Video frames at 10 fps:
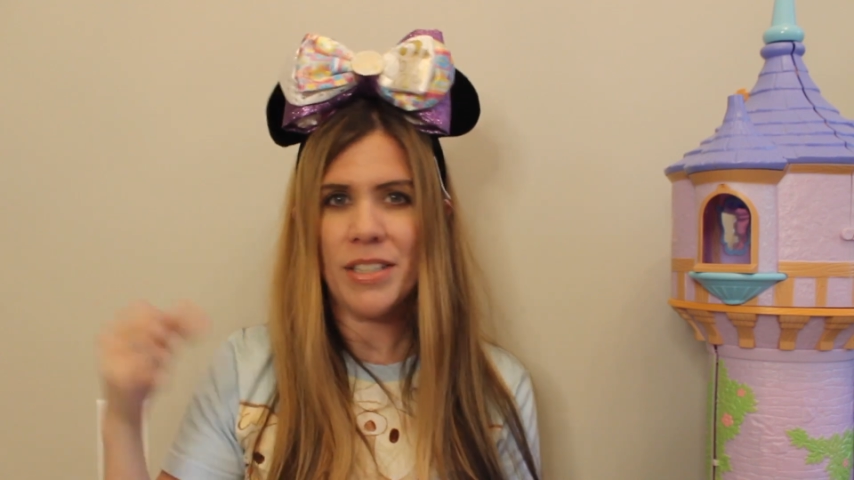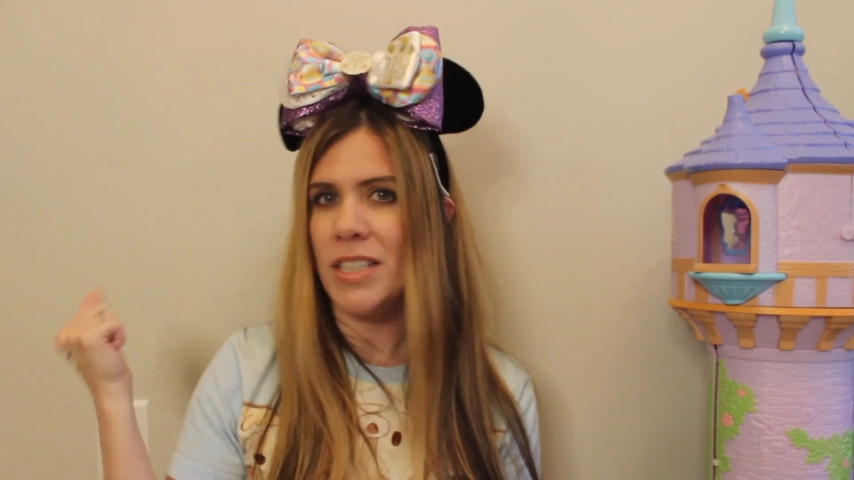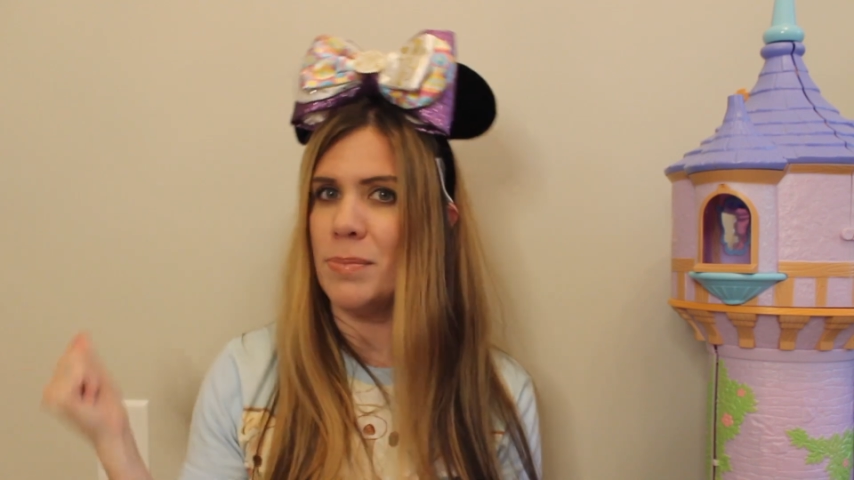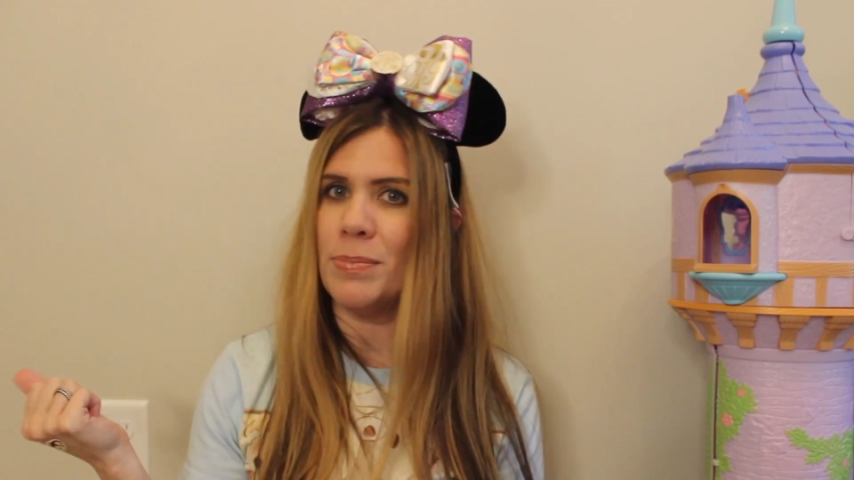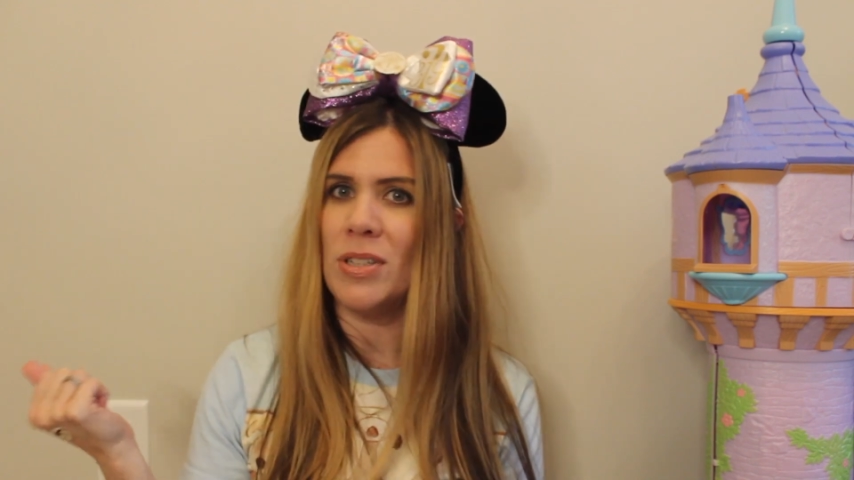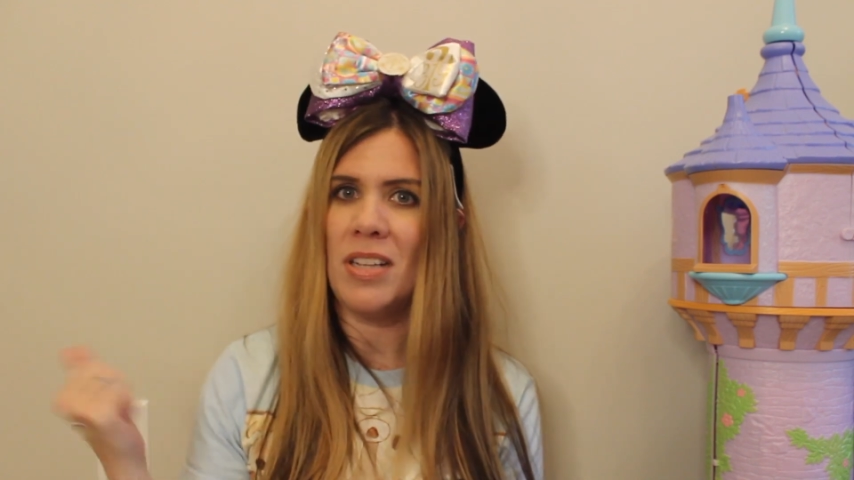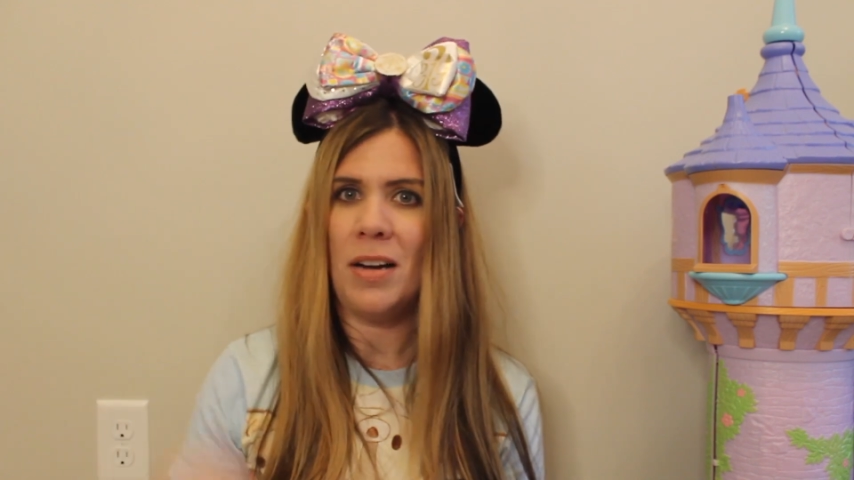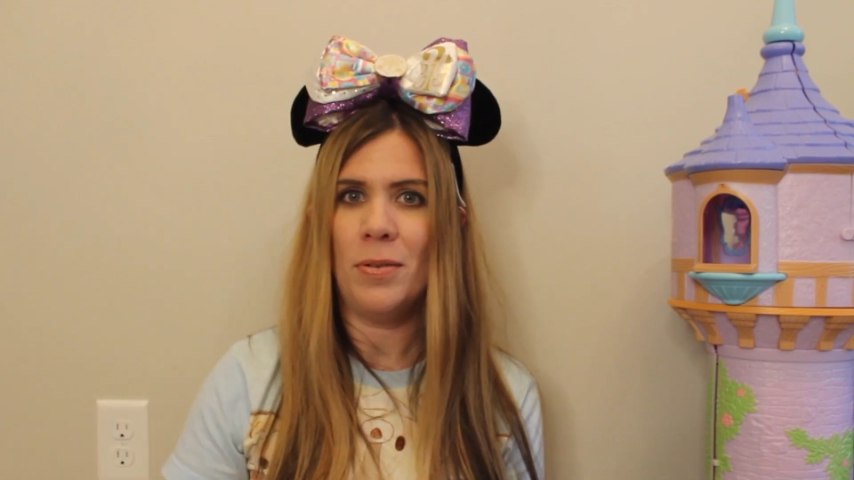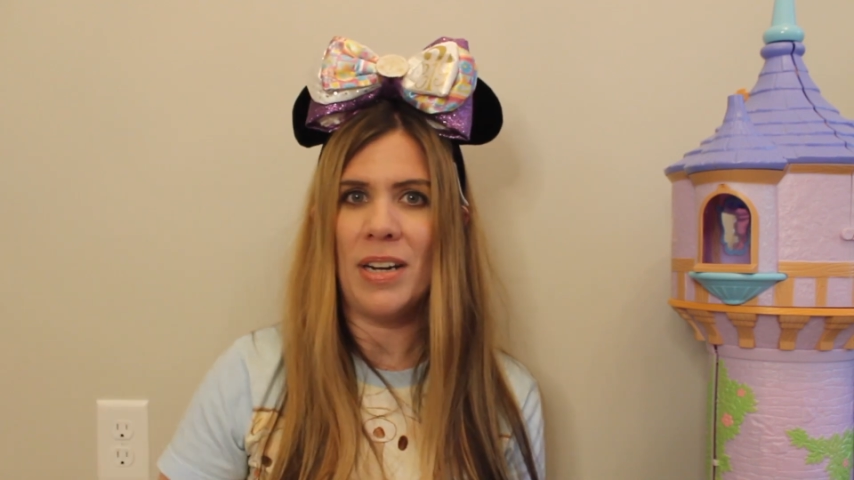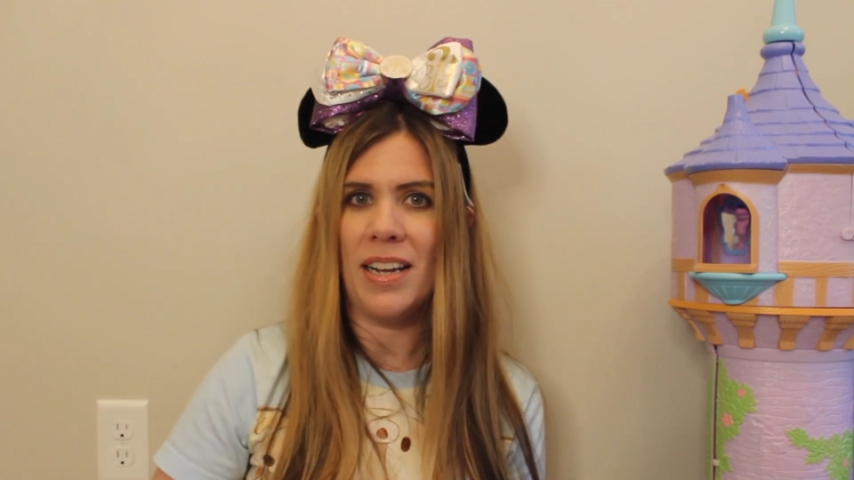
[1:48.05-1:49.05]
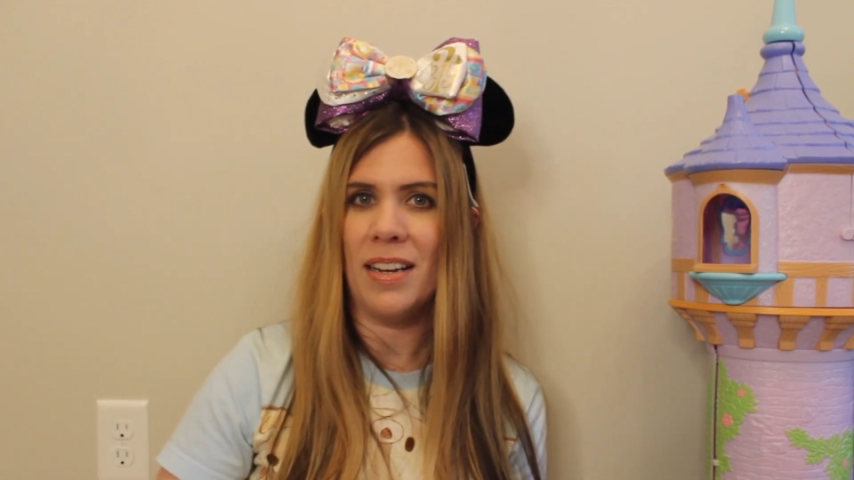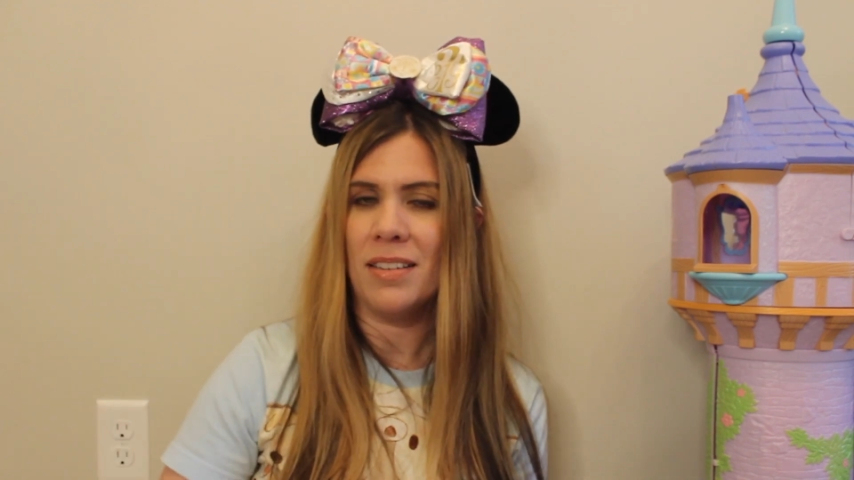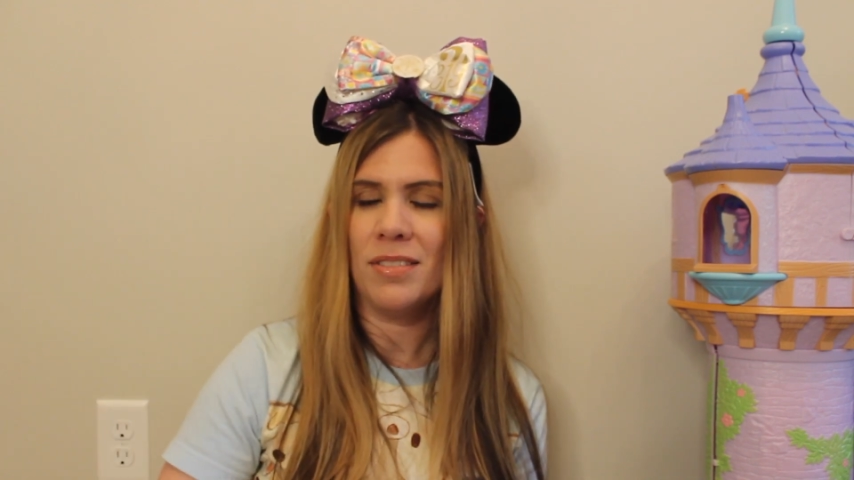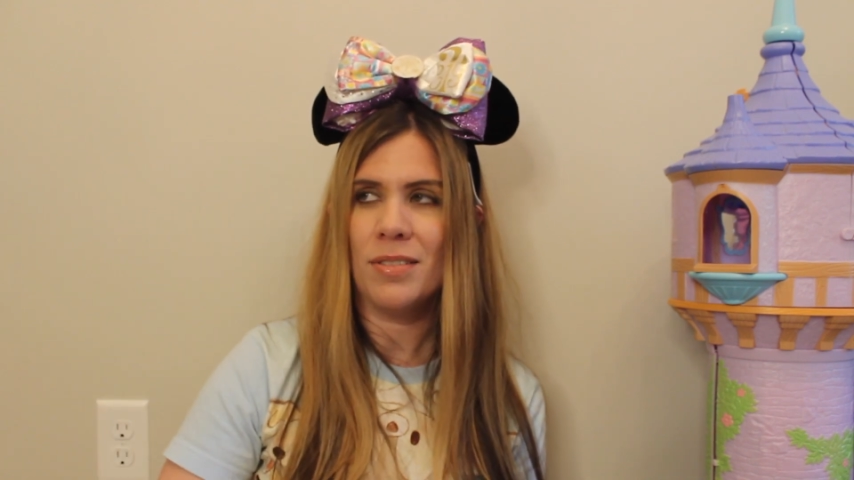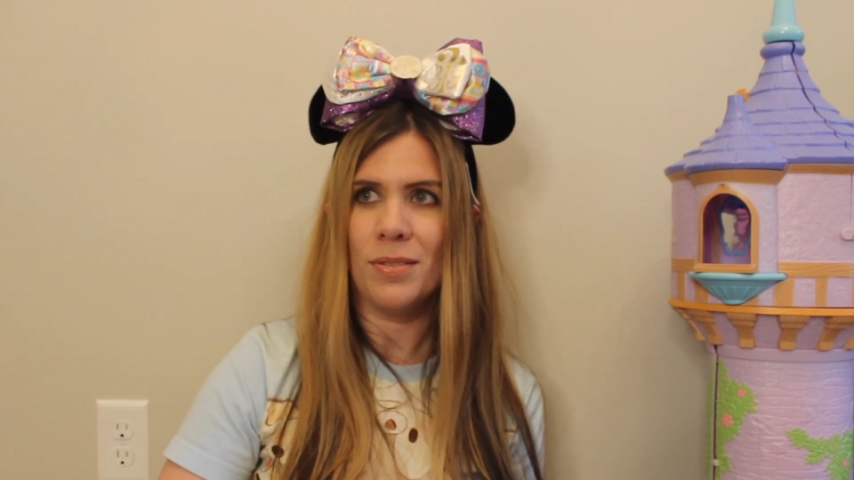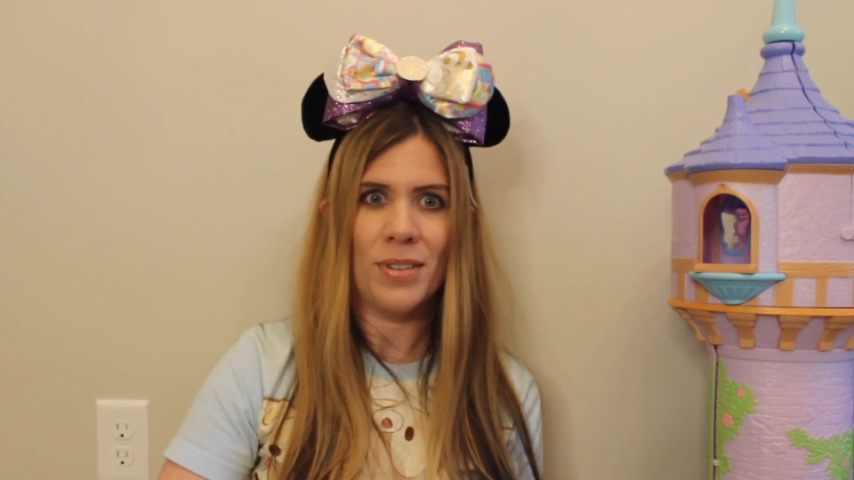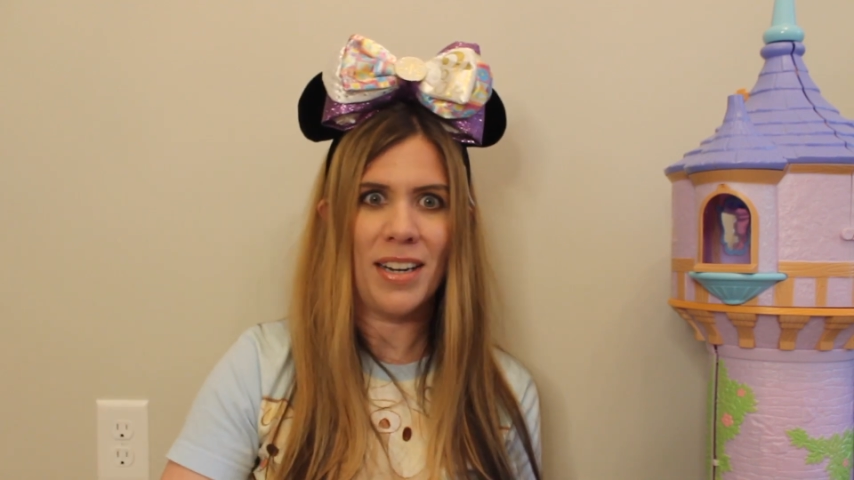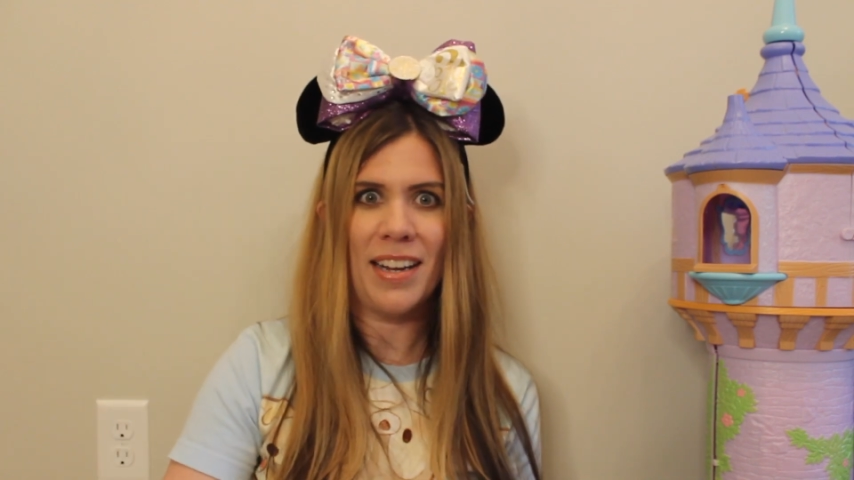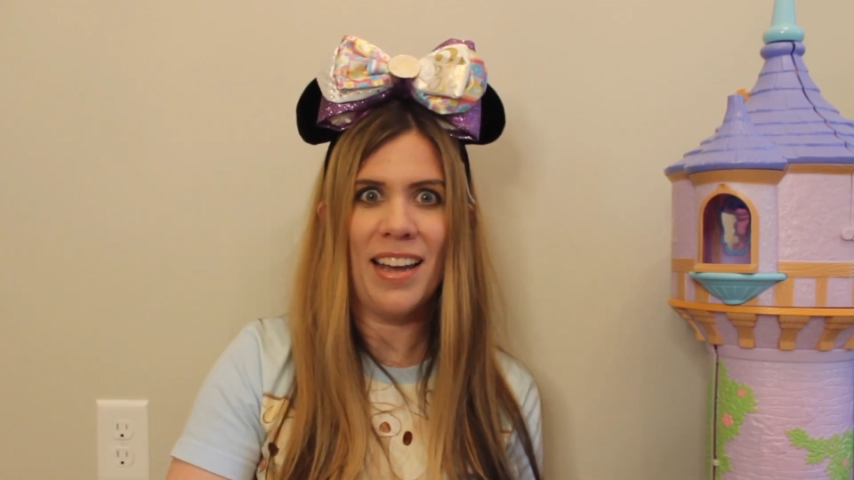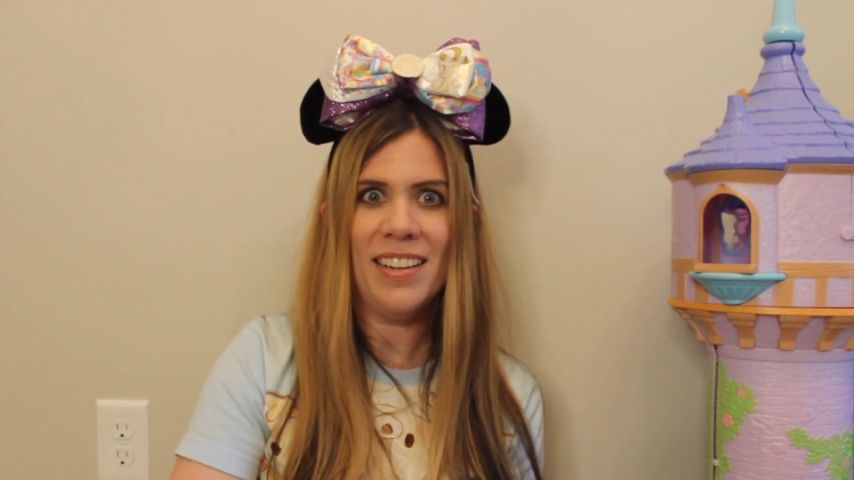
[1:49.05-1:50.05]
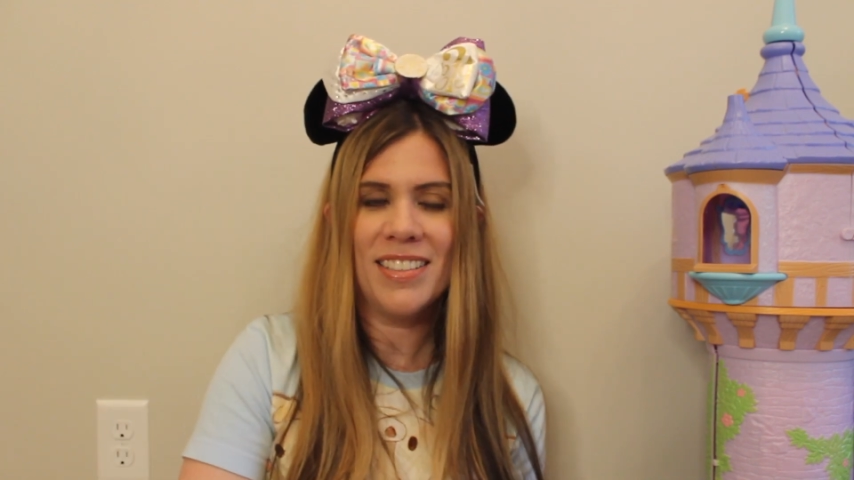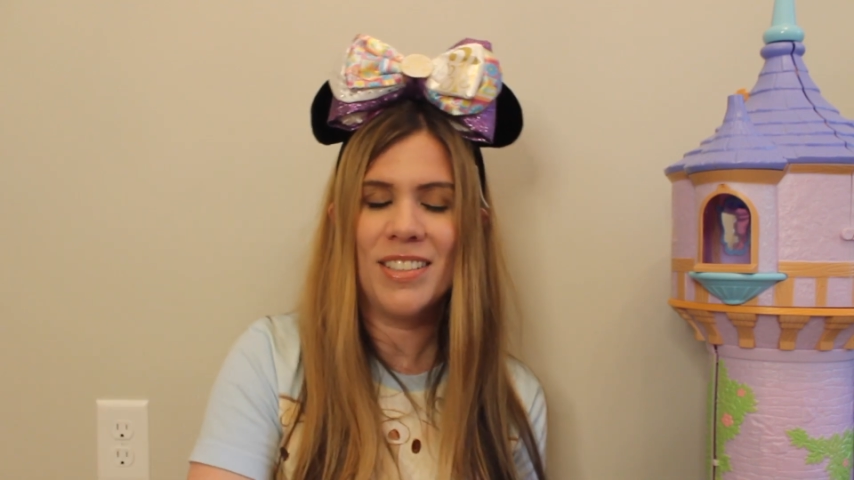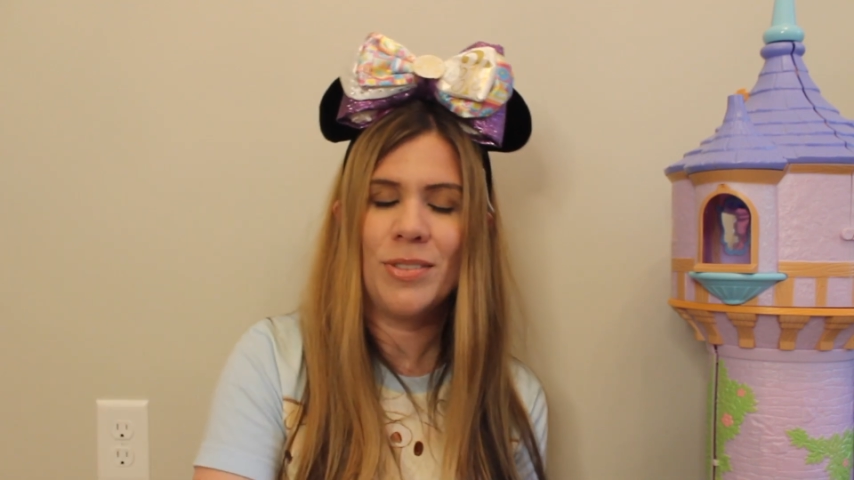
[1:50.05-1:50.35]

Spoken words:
in and pull out what I get.